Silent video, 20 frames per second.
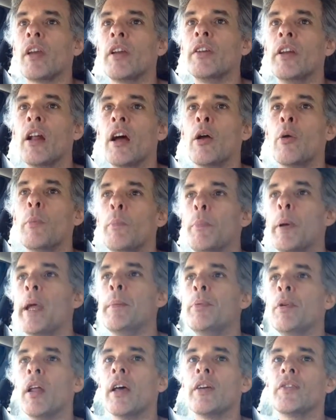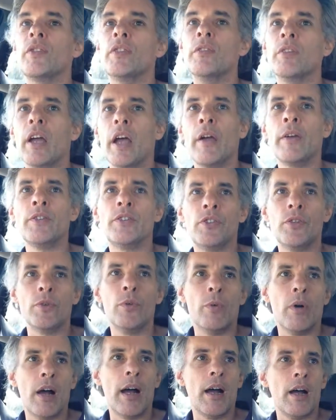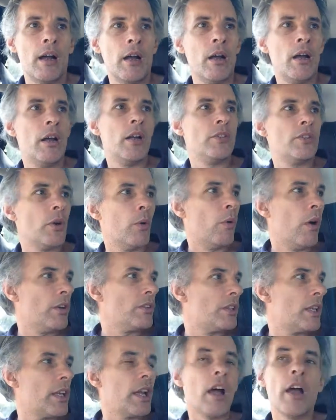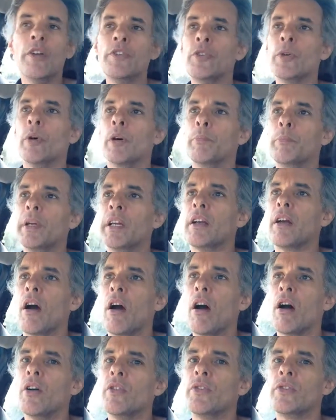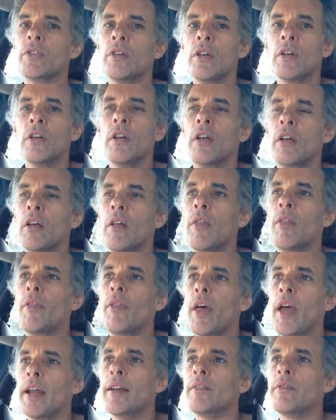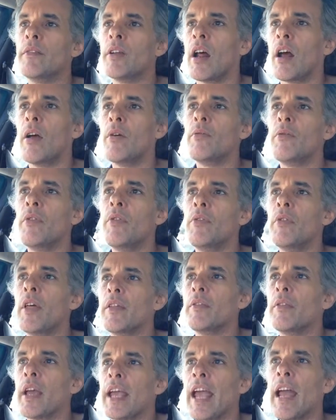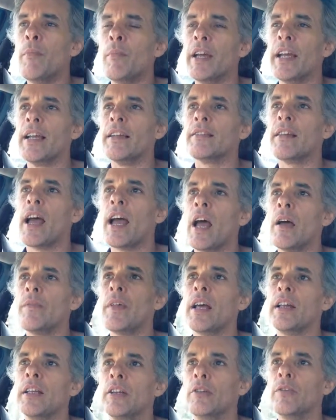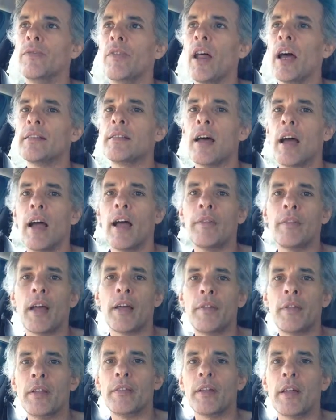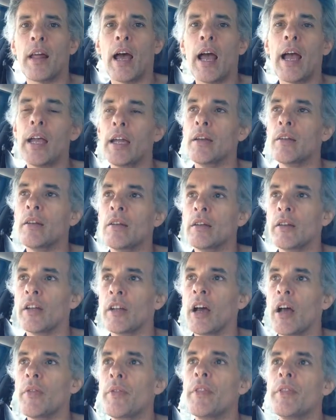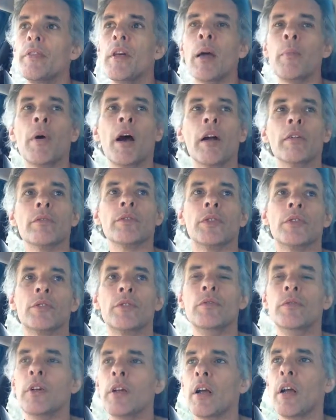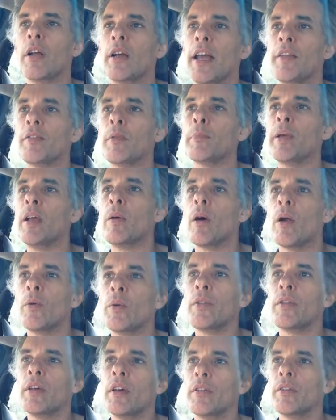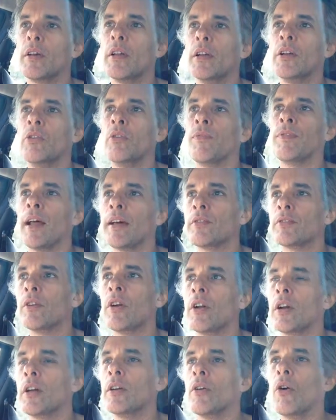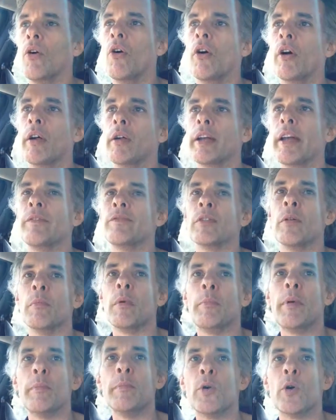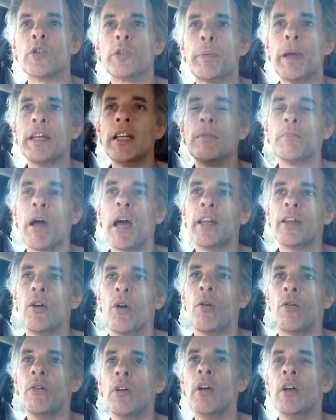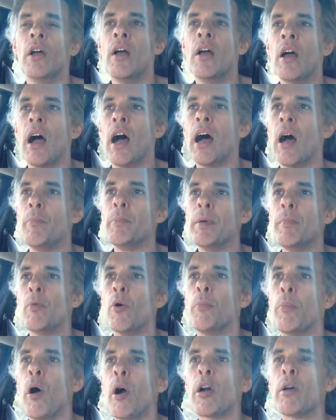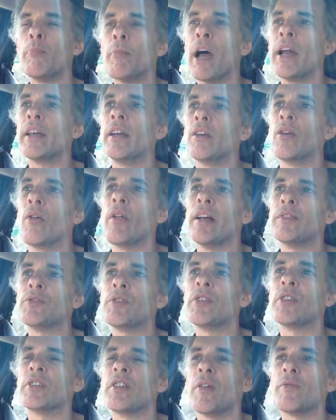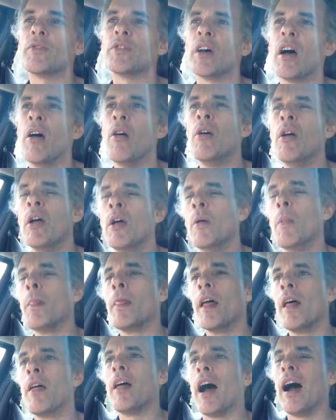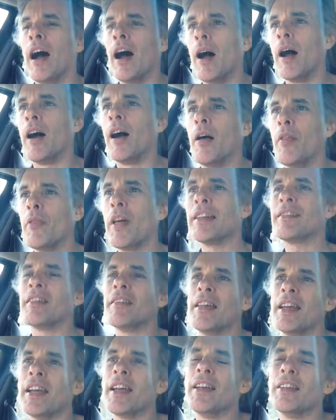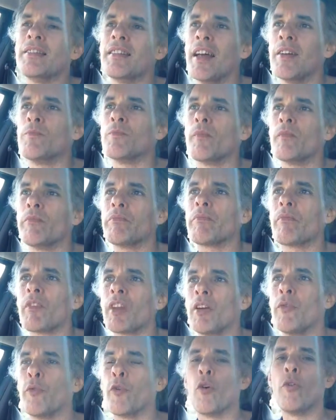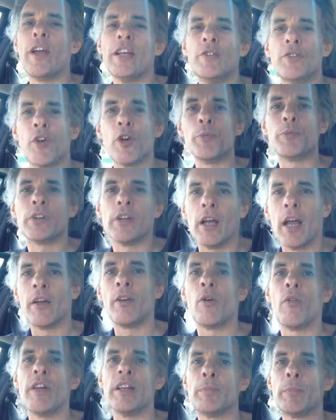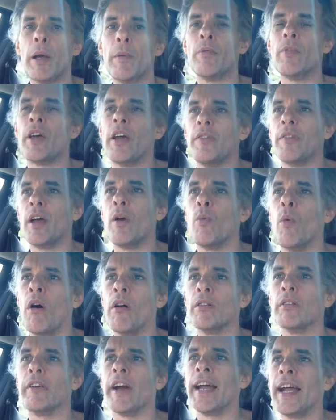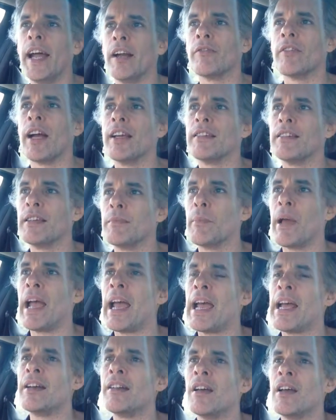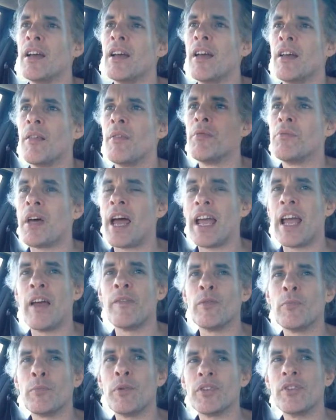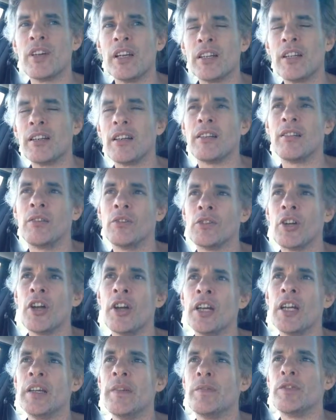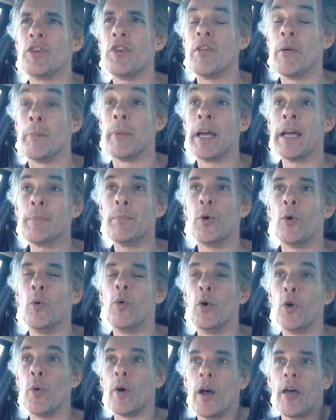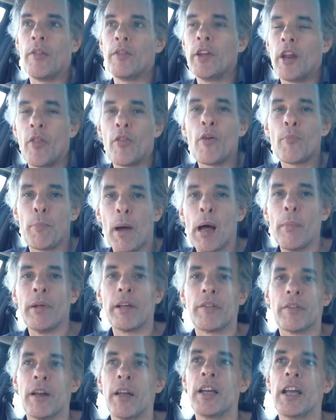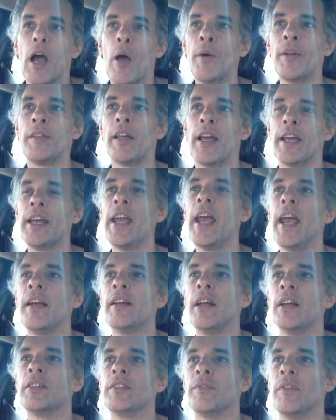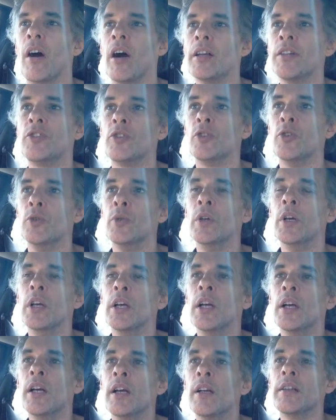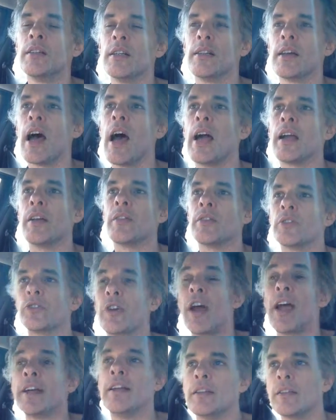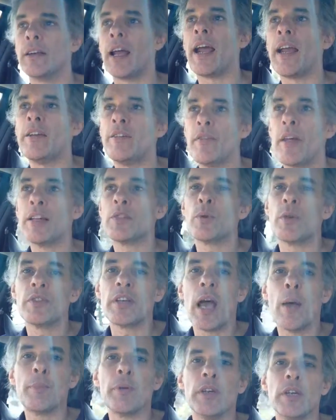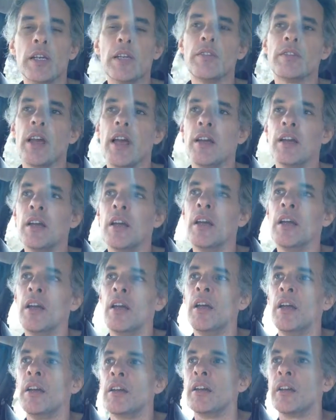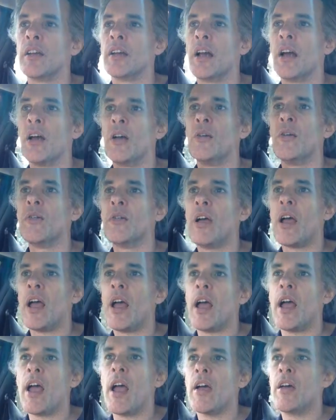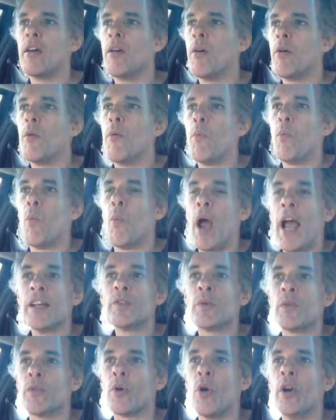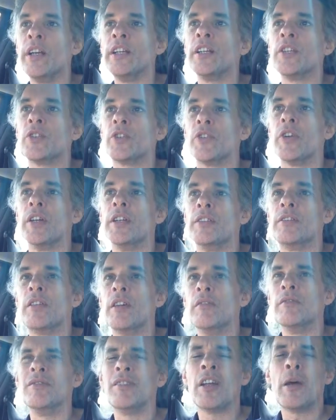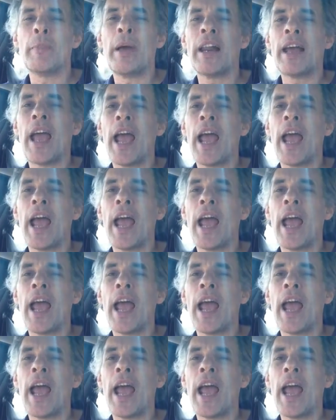you know people are still going to uh, to want to go to it because that you know the, the gambling is they have that little flutter and they think that hey you know they might you know hit the big one with the, the little flutter on it, or it gives them a bit more spending money or um, a bit more pocket money and all that sort of stuff. So uh, that's the thing is that for all these groups and all these people that, that want greyhound racing banned, they haven't presented an alternative to the people who are you know the public that are going there. Yeah, it's fine to to target the trainers, and that's what's happened is that you know. as with all industries, no matter